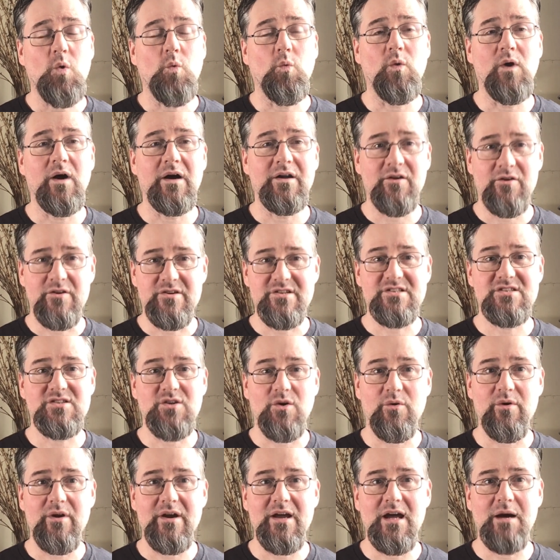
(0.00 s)
one, her
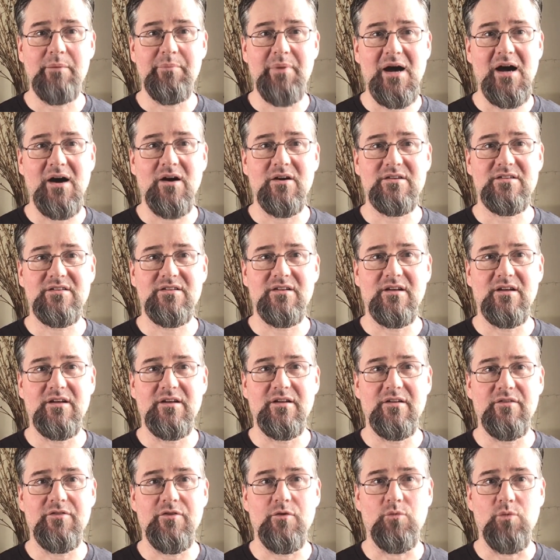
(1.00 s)
story about
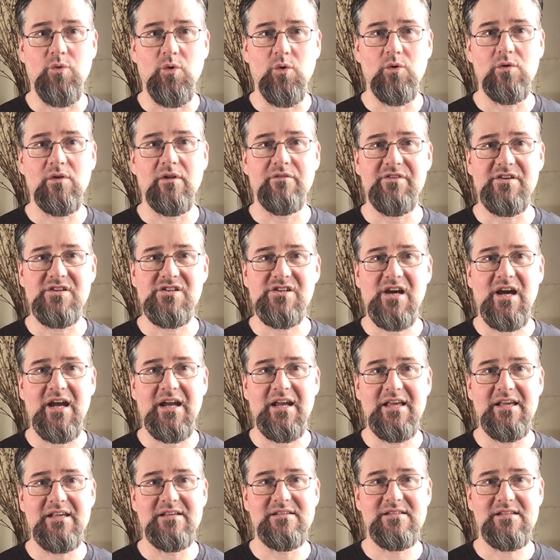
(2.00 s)
the role of the
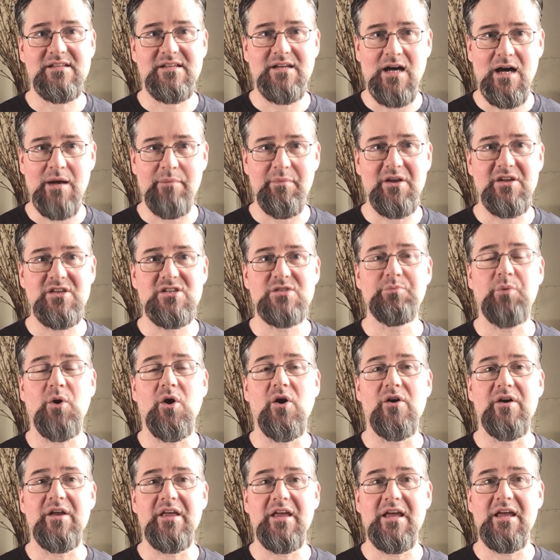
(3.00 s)
Chinese Communist
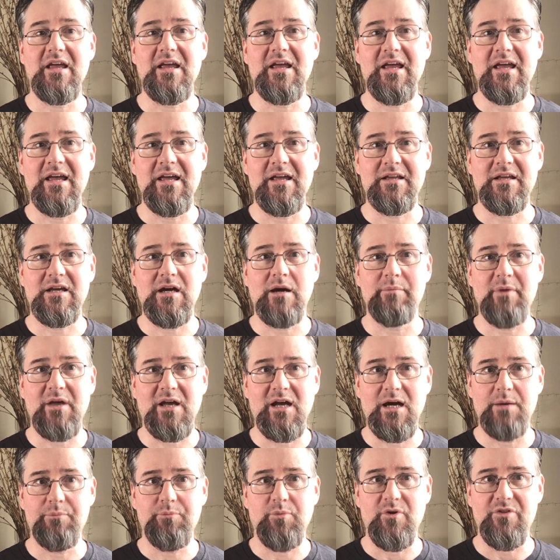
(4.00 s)
Party in
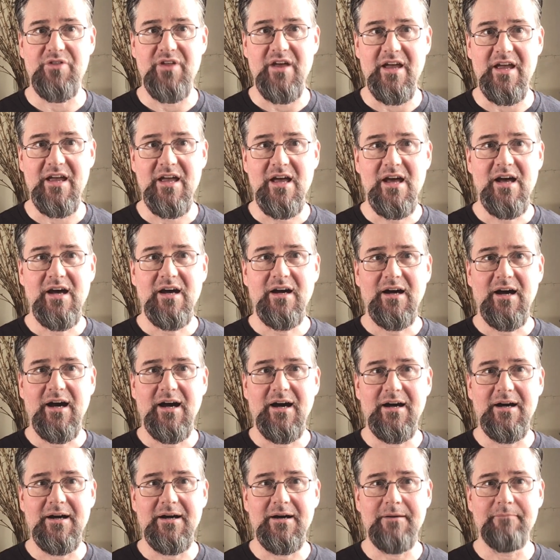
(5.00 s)
coming up with a
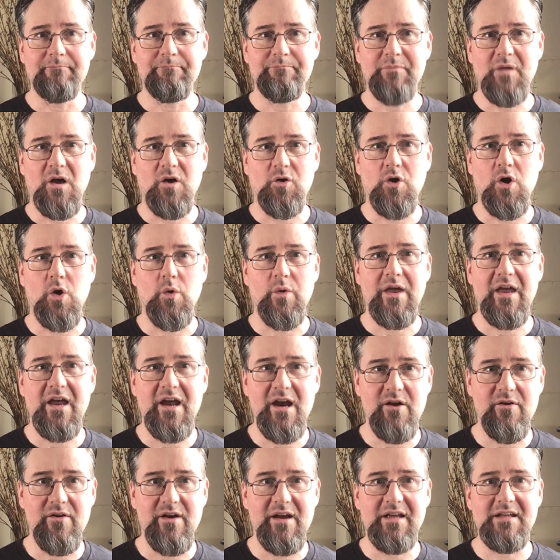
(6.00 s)

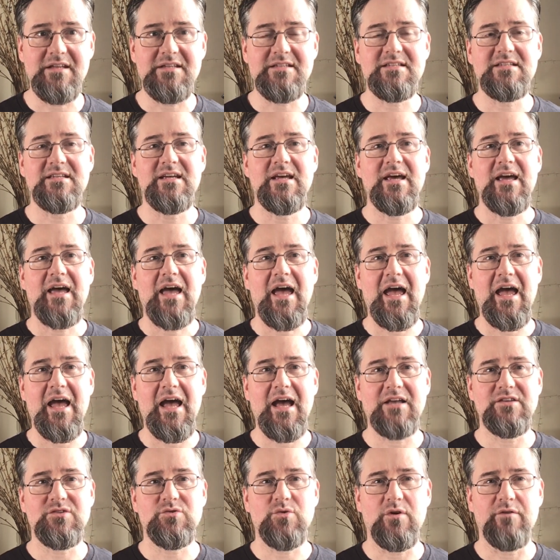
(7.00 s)
coherent
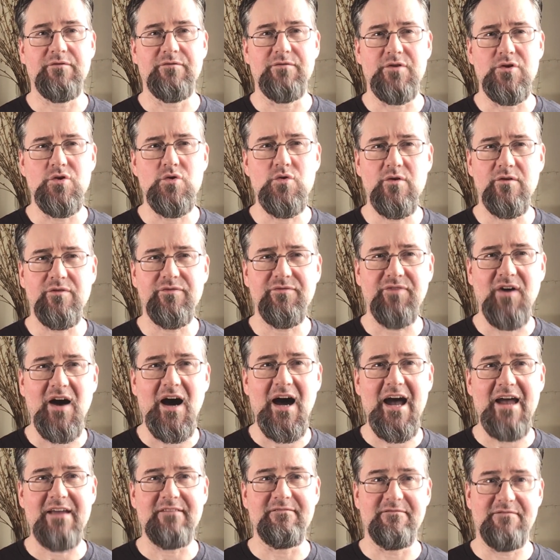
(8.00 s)
and sort of
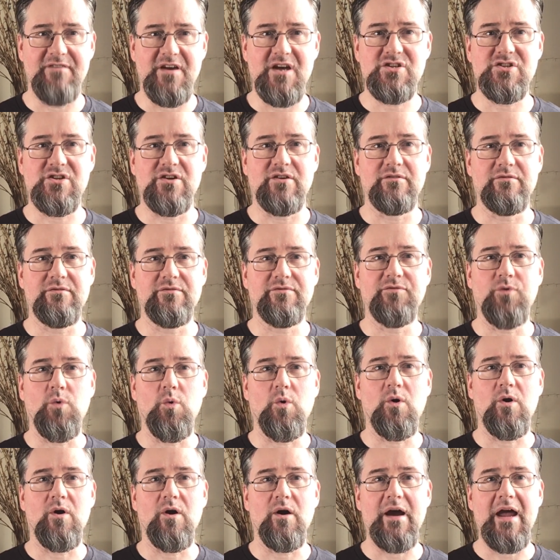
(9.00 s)
unified vision
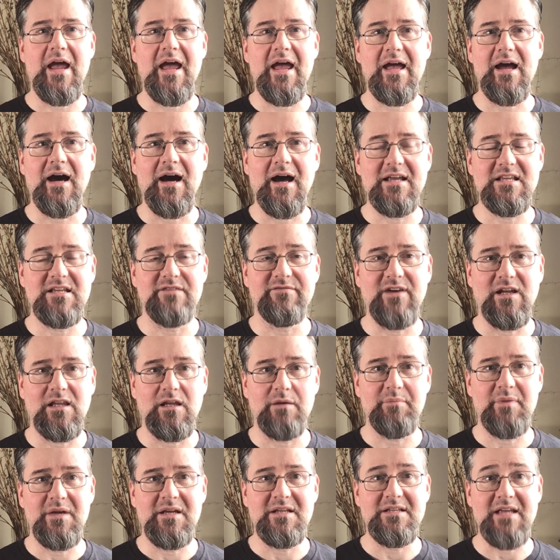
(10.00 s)
for AI
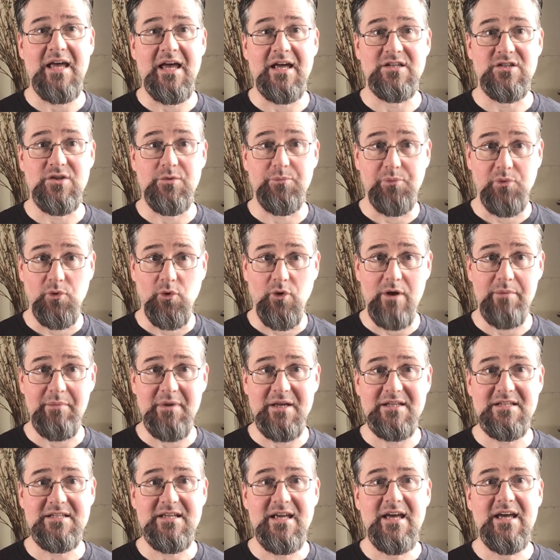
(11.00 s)
development and
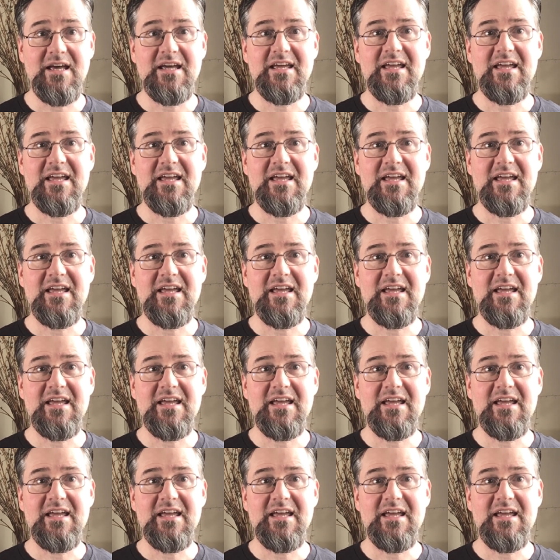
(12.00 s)
deployment